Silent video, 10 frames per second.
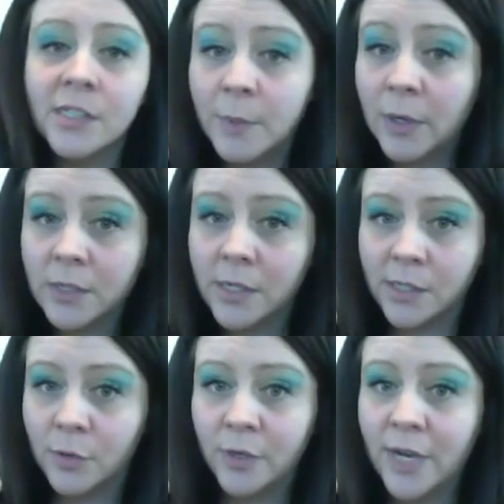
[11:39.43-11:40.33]
Spirit
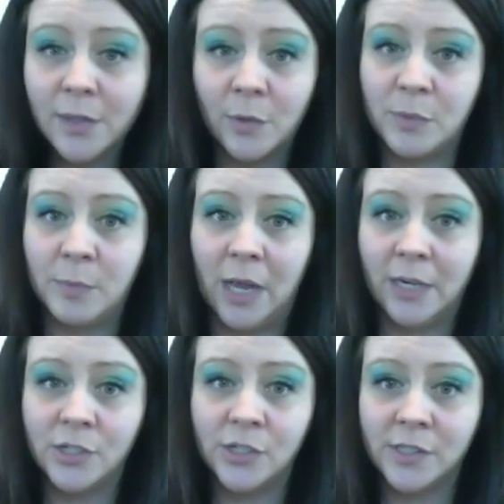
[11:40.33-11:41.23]
doesn't create those
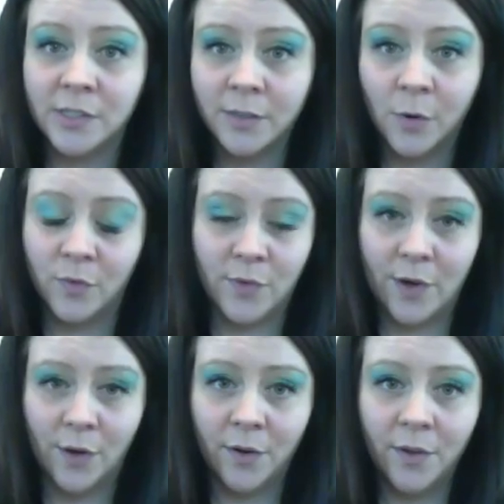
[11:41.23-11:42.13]
blockages over
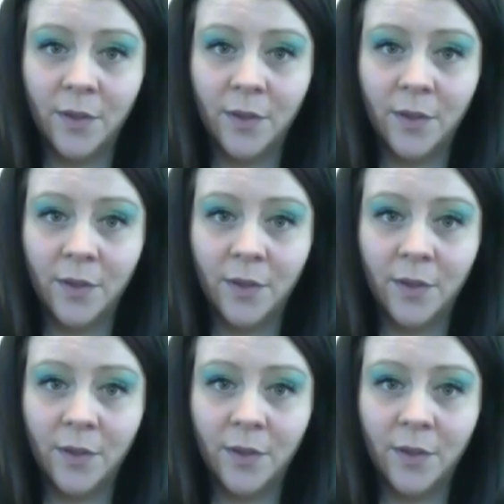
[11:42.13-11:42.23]
there.